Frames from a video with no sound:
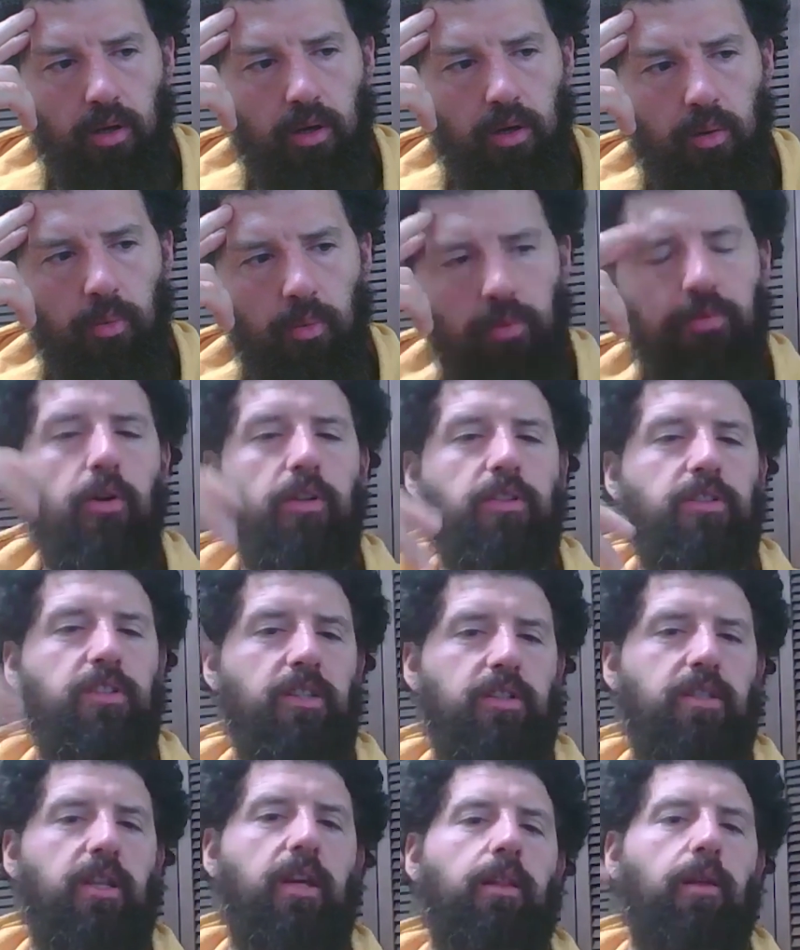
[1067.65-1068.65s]
we've noticed
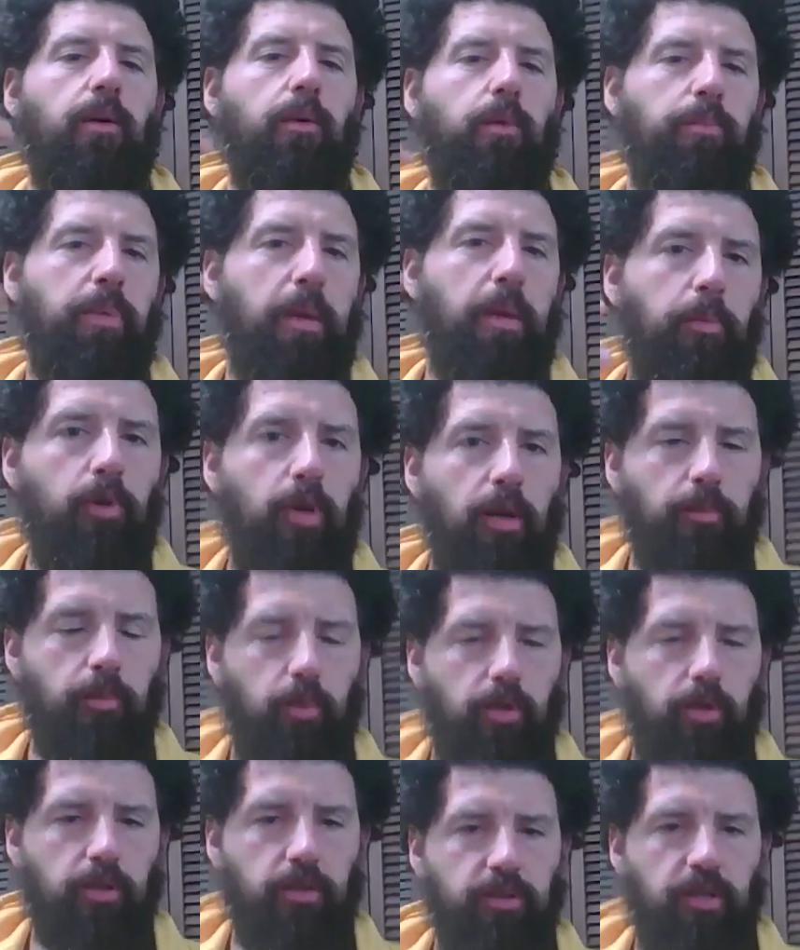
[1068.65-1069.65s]
this thing that people come to
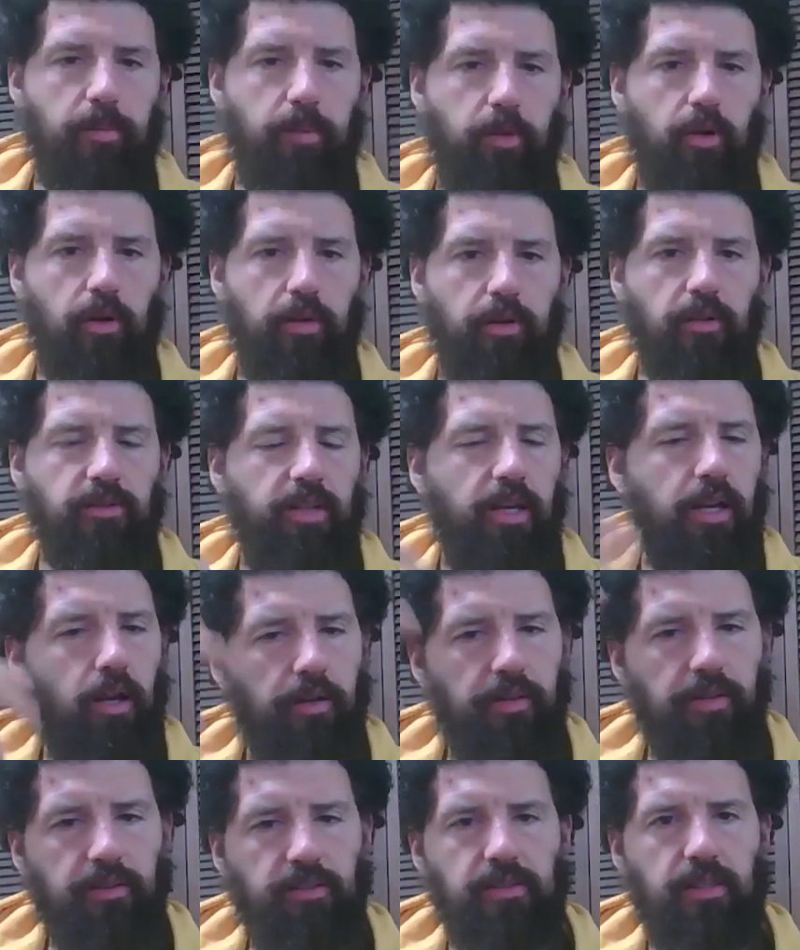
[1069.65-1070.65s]
our seminar and they'll say,
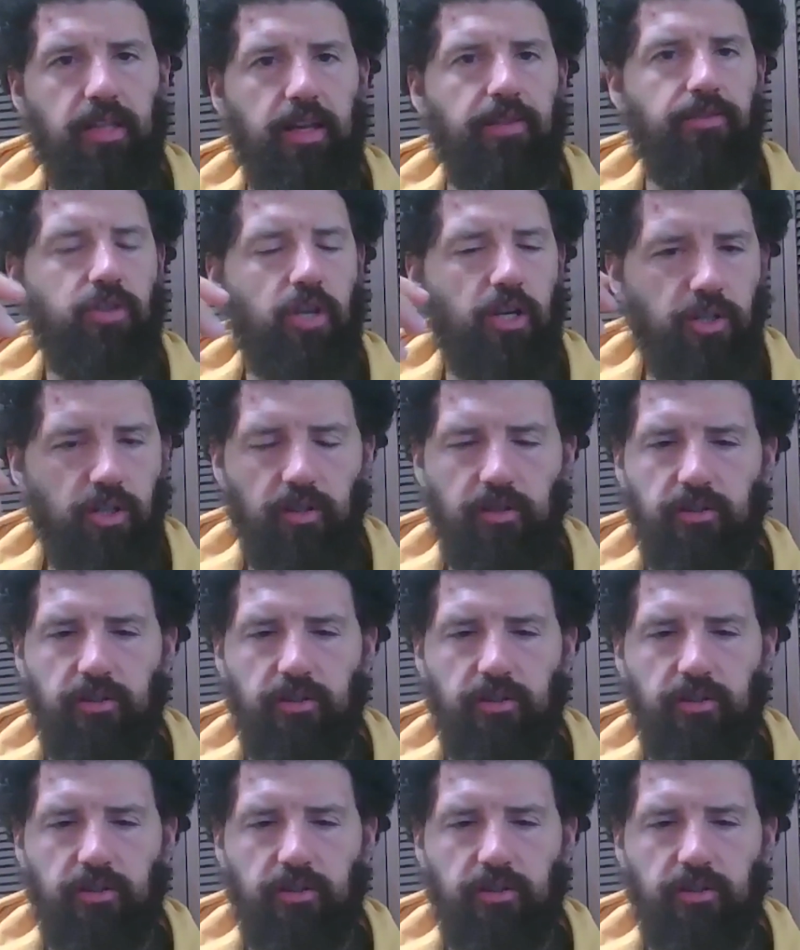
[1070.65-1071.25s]
oh, this is life-changing.